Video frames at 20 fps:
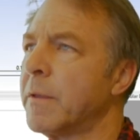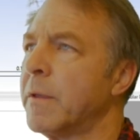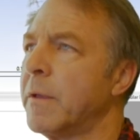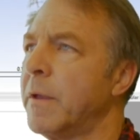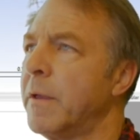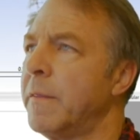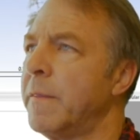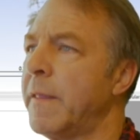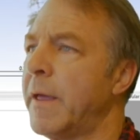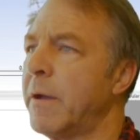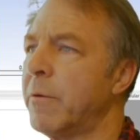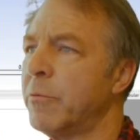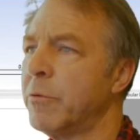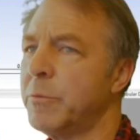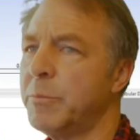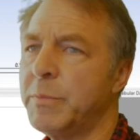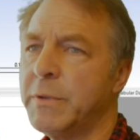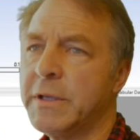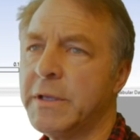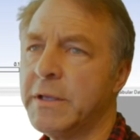And that
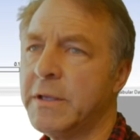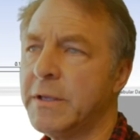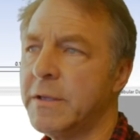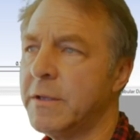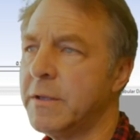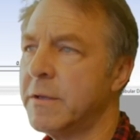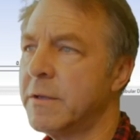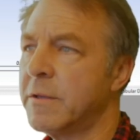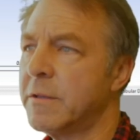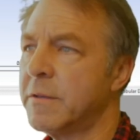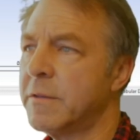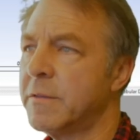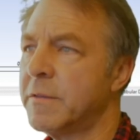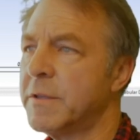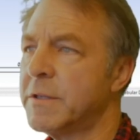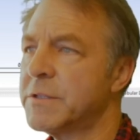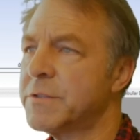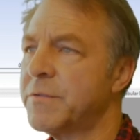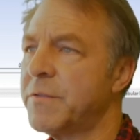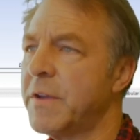would be
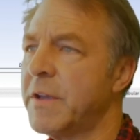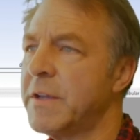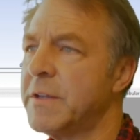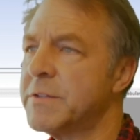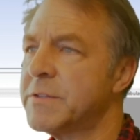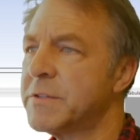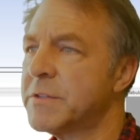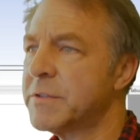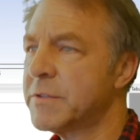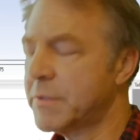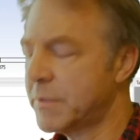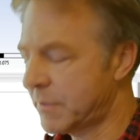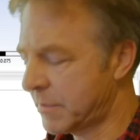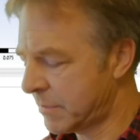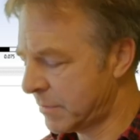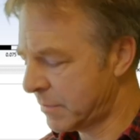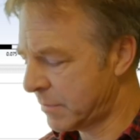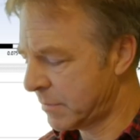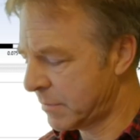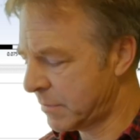this face,
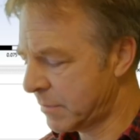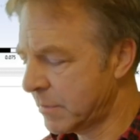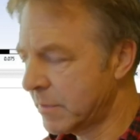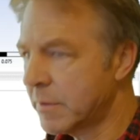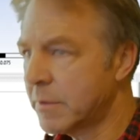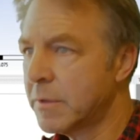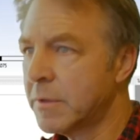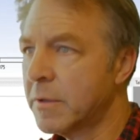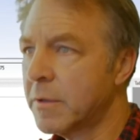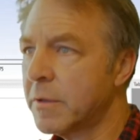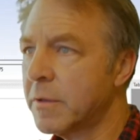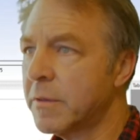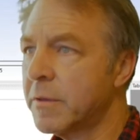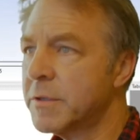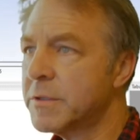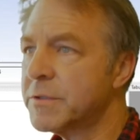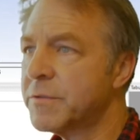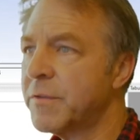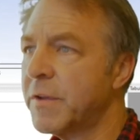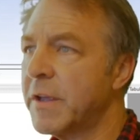
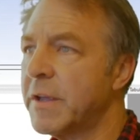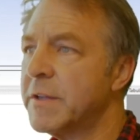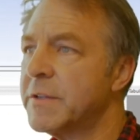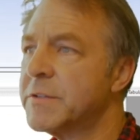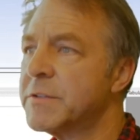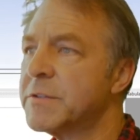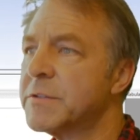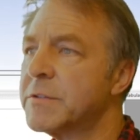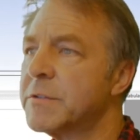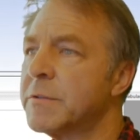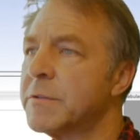this face,